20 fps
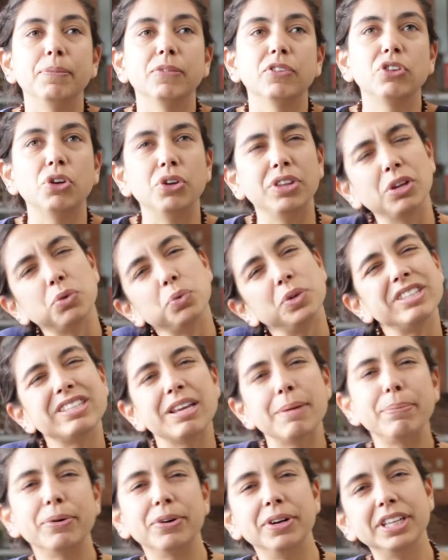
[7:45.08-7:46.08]
So that we
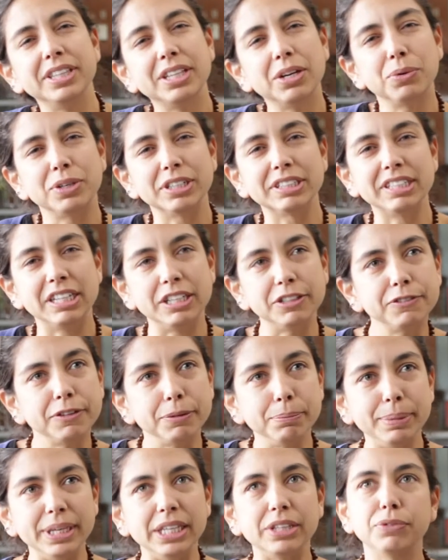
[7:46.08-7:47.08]
separate ourselves
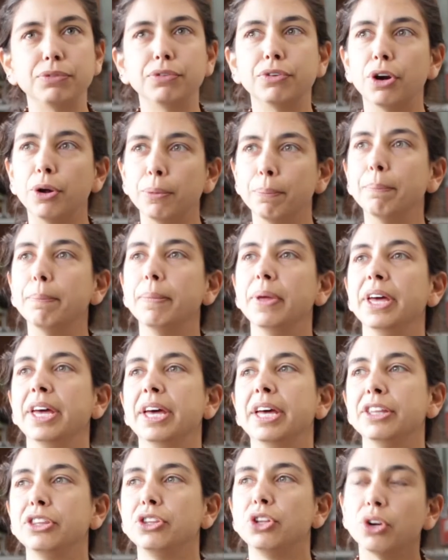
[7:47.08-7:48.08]
a bit from
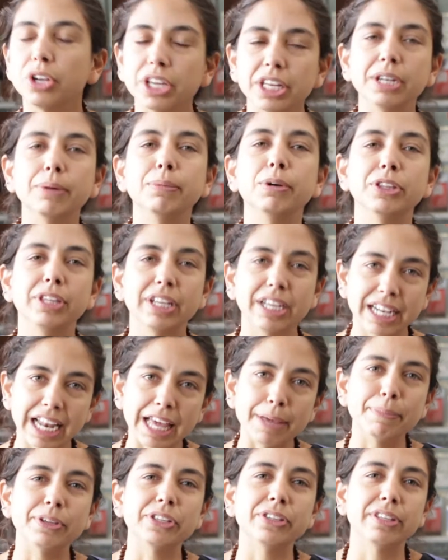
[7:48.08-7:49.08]
talking about the
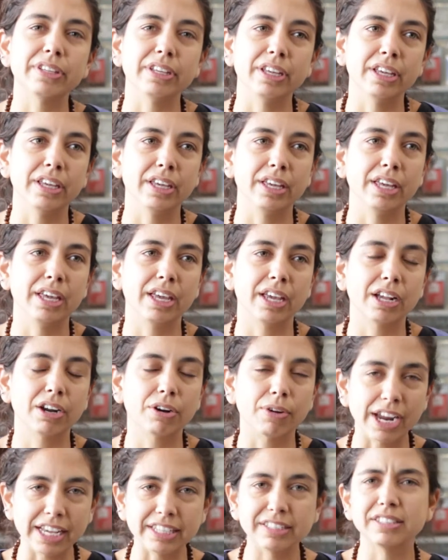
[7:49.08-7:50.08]
climate
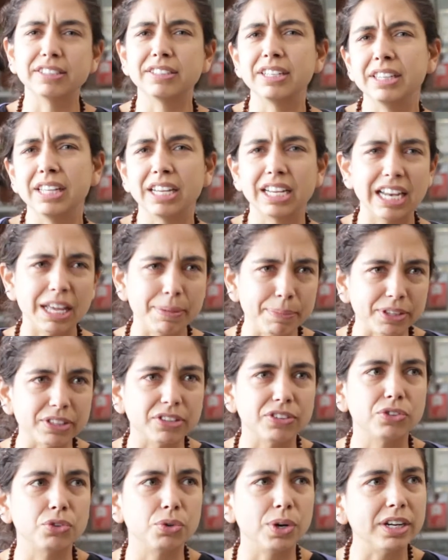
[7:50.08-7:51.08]
crisis and the climate
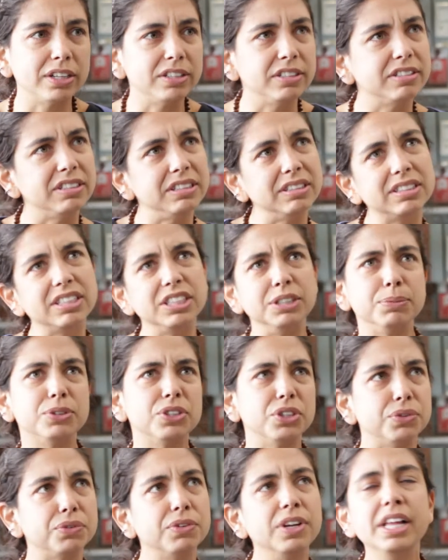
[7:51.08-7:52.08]
struggles in
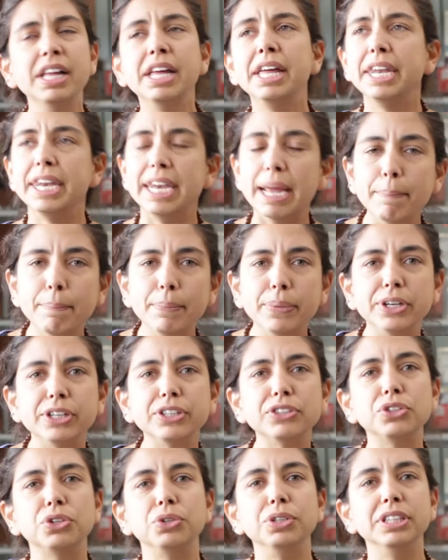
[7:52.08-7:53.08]
terms of
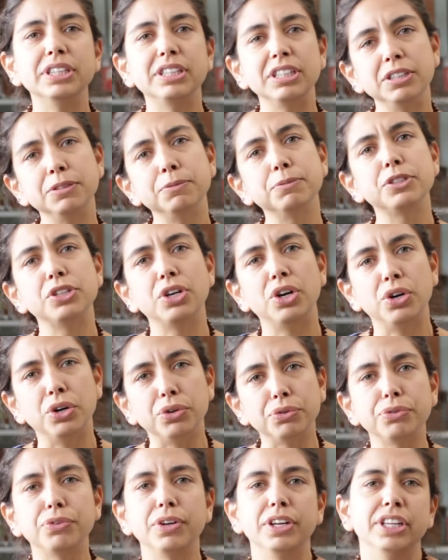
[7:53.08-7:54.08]
numbers or in terms
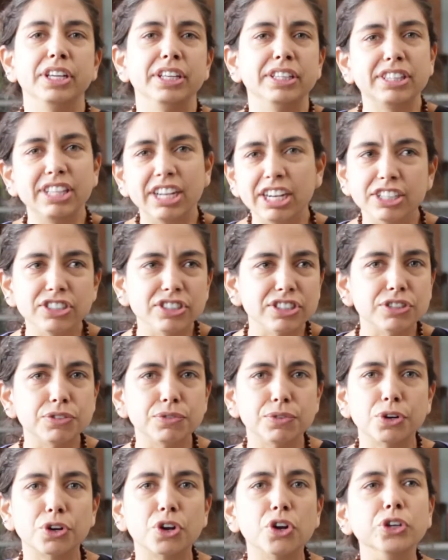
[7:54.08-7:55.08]
of targets
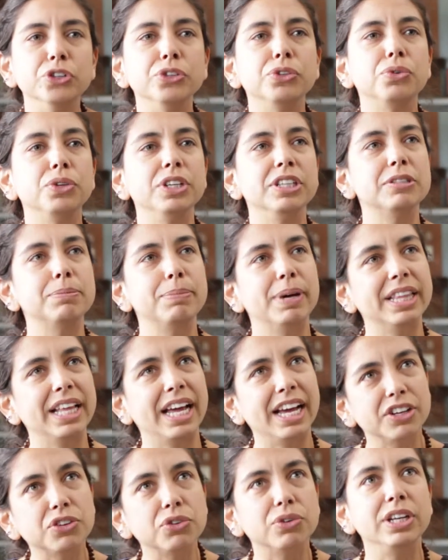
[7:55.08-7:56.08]
for countries, but
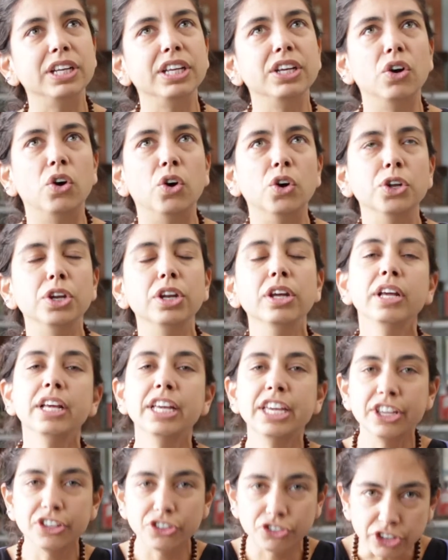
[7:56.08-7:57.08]
actually on
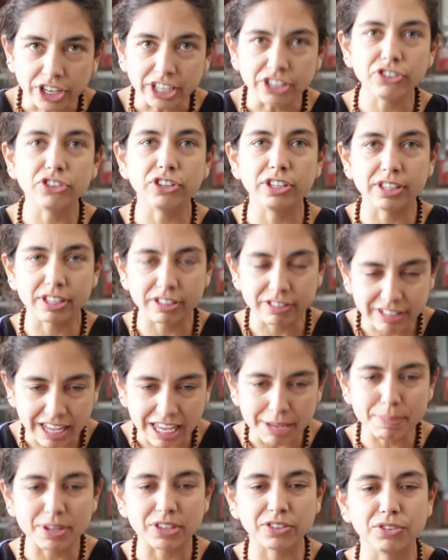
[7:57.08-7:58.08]
changing the
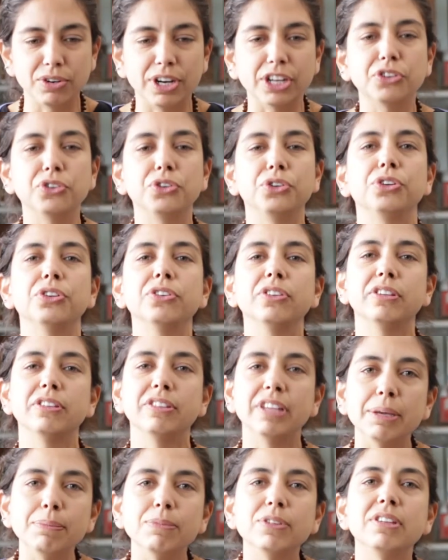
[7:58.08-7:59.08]
same structures, the
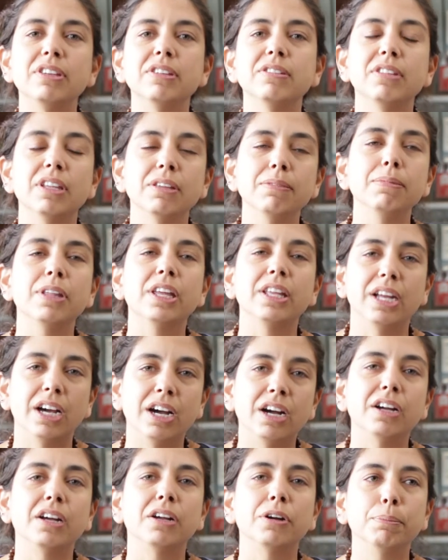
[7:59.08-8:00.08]
same system that
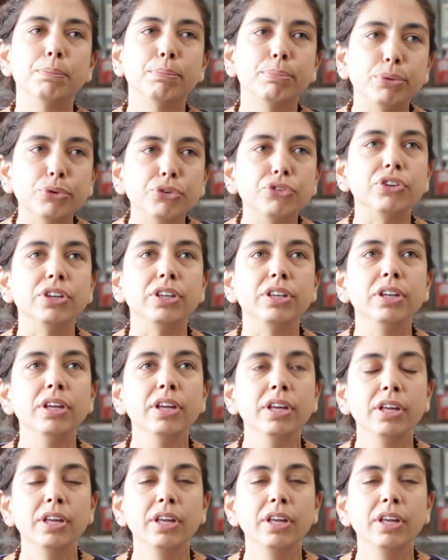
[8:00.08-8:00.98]
are pushing